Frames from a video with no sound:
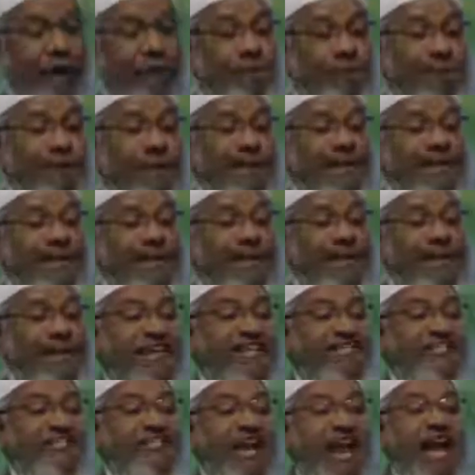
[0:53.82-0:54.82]
but
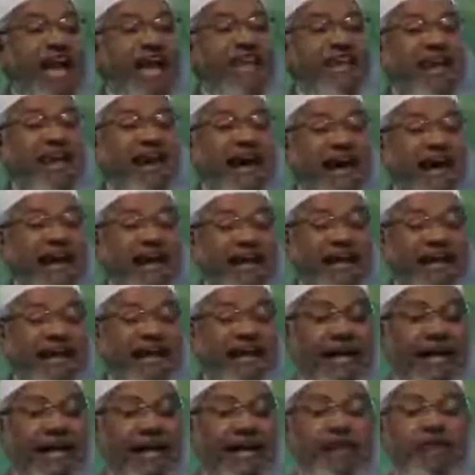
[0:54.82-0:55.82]
in China,
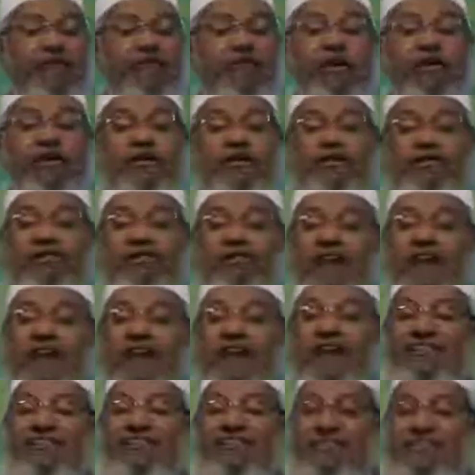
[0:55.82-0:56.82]
it is on different
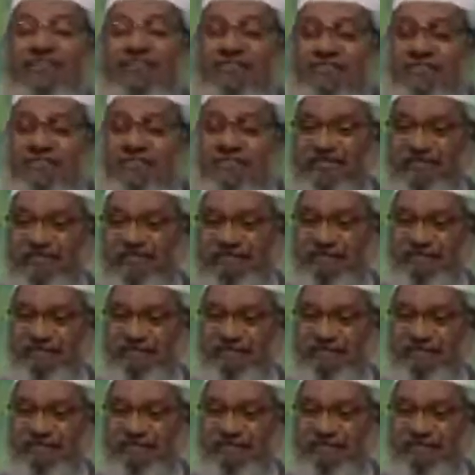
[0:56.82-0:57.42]
levels.